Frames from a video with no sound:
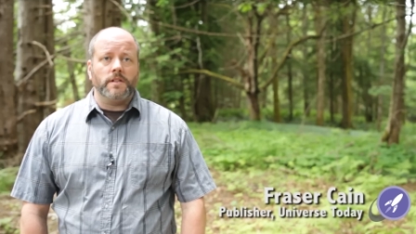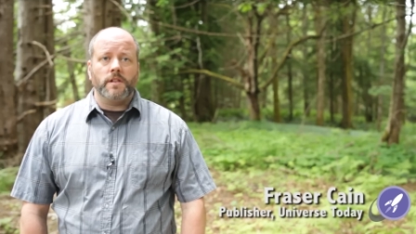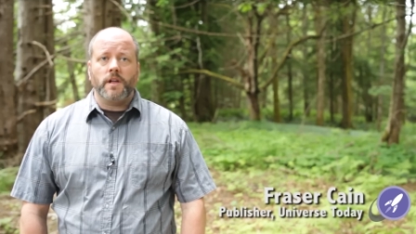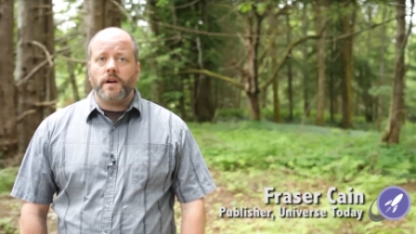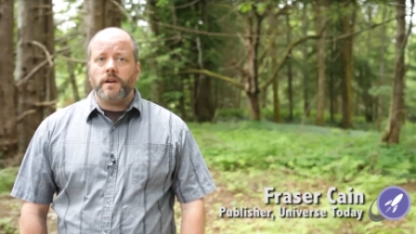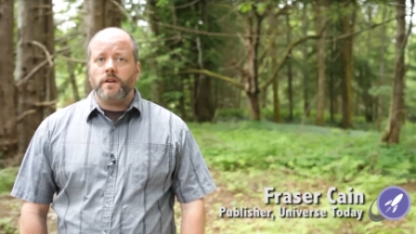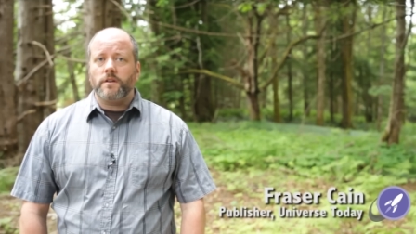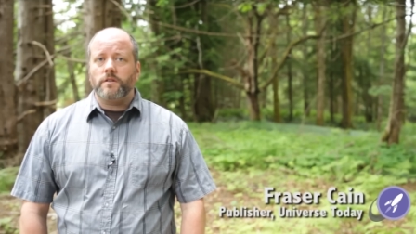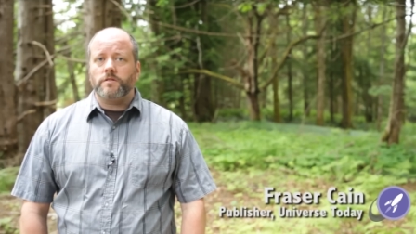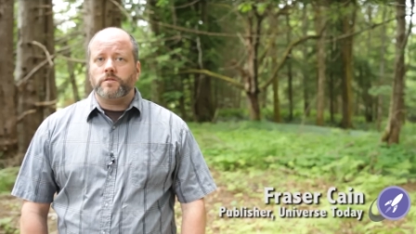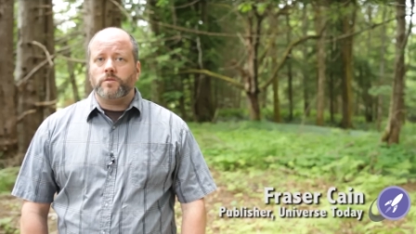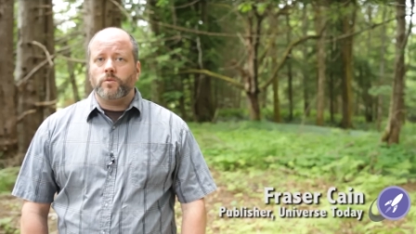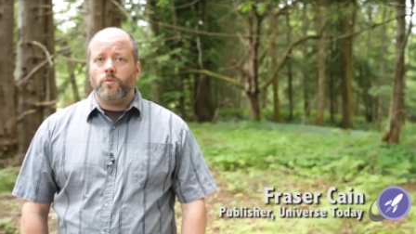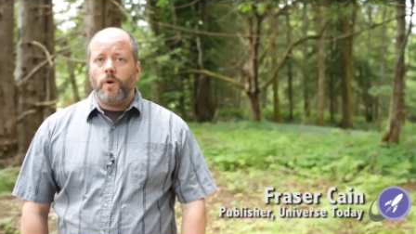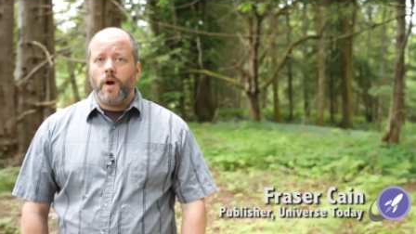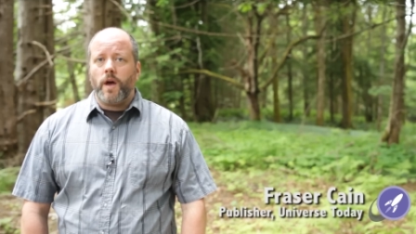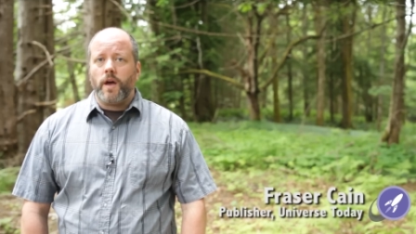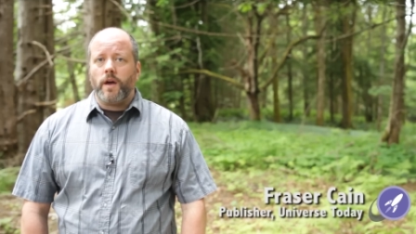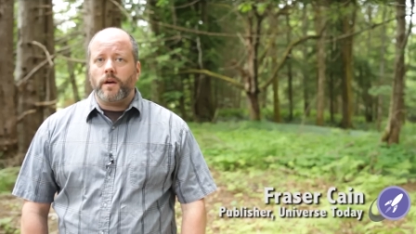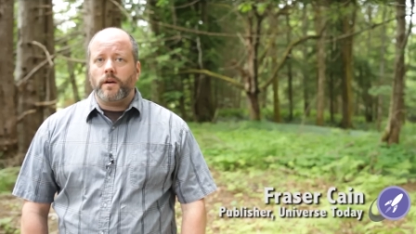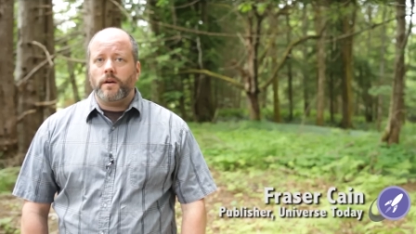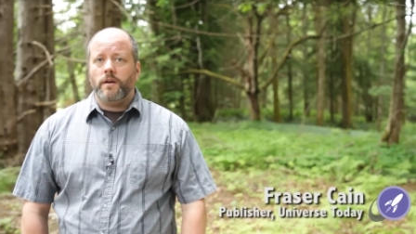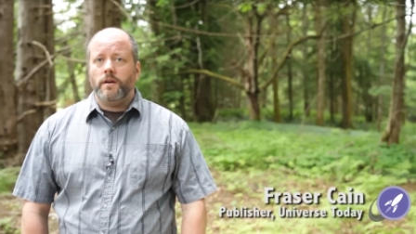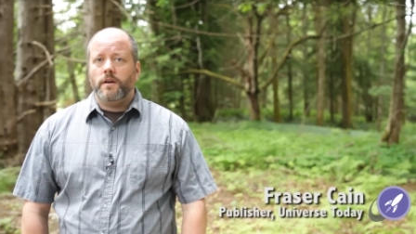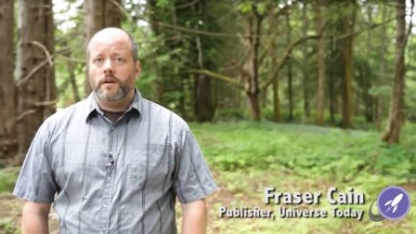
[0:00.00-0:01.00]
light years
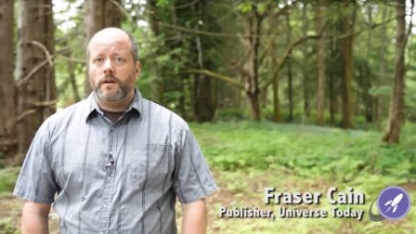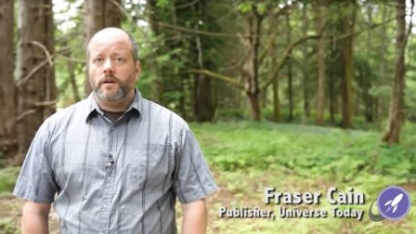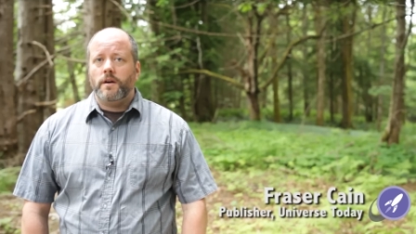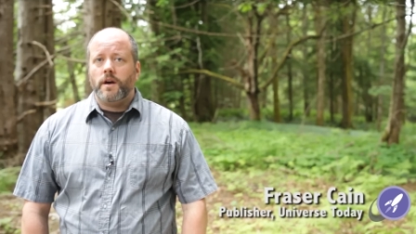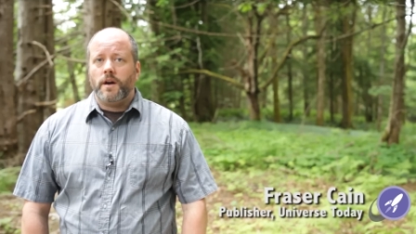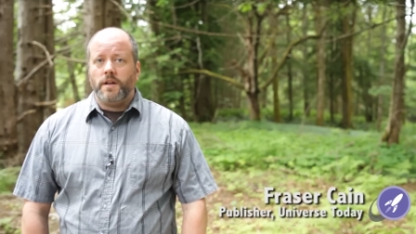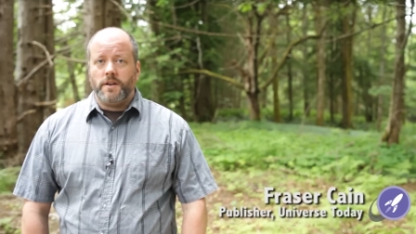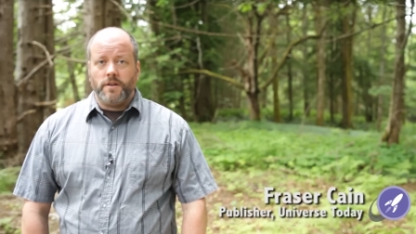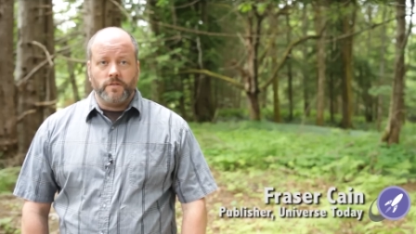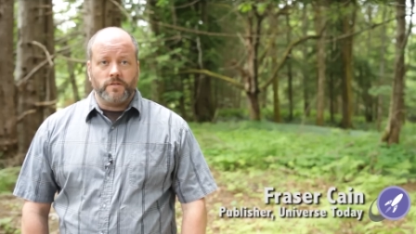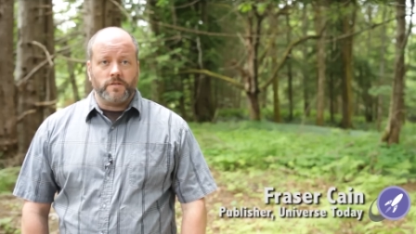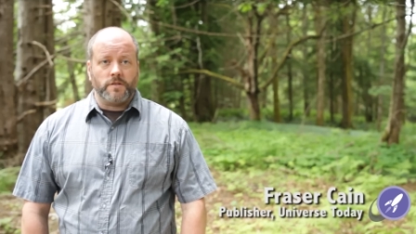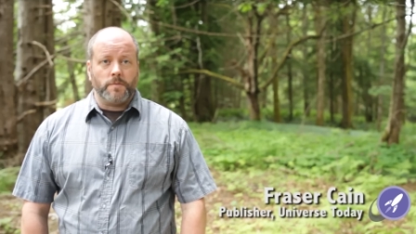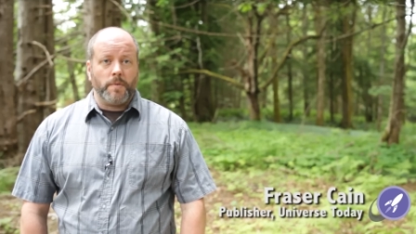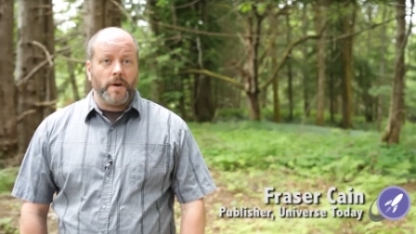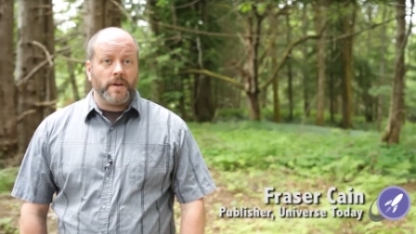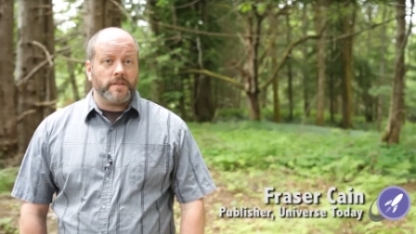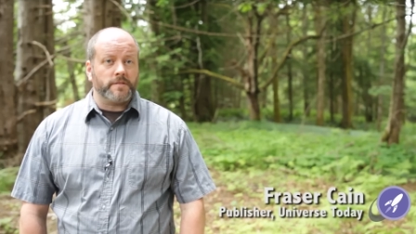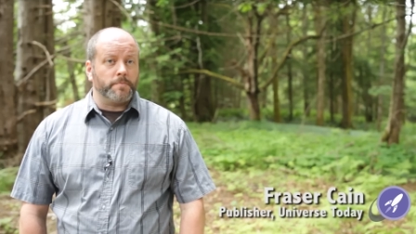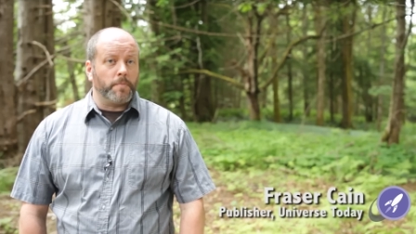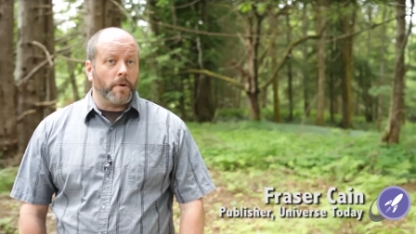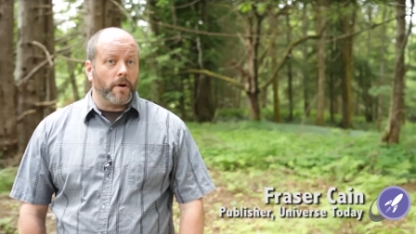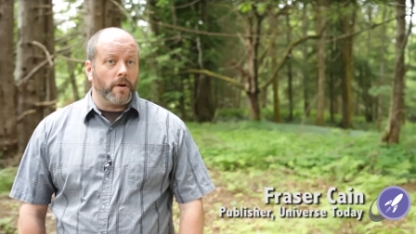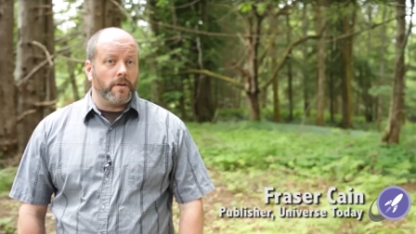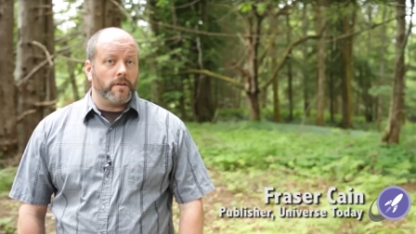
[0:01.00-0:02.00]
away. And here's the
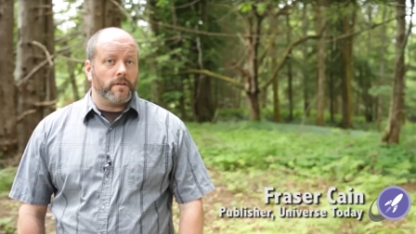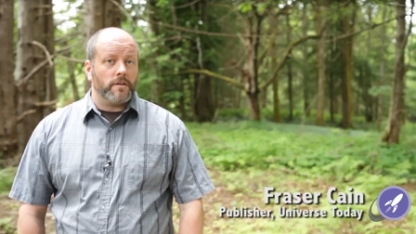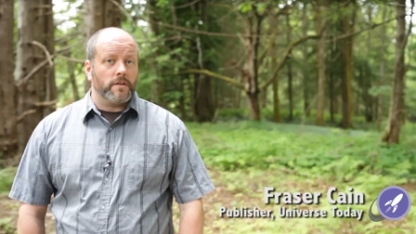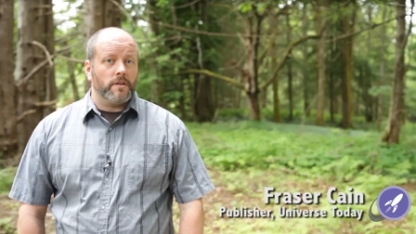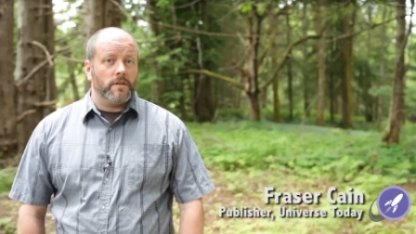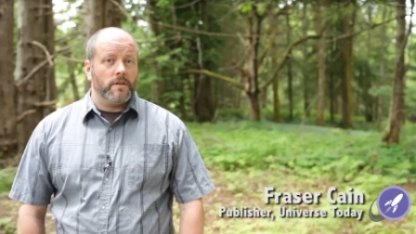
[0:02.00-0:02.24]
best part.